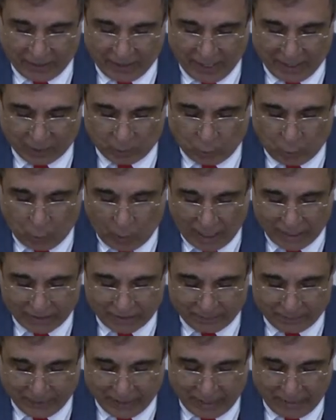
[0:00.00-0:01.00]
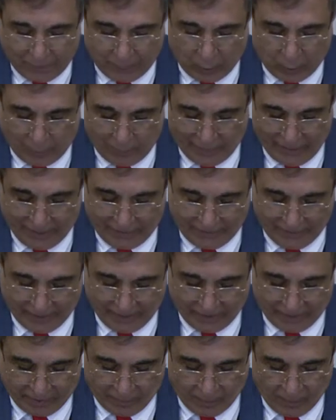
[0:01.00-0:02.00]
than what people may
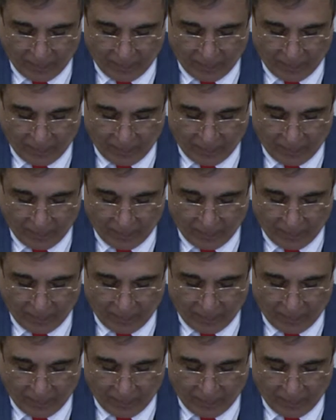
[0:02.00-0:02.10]
think,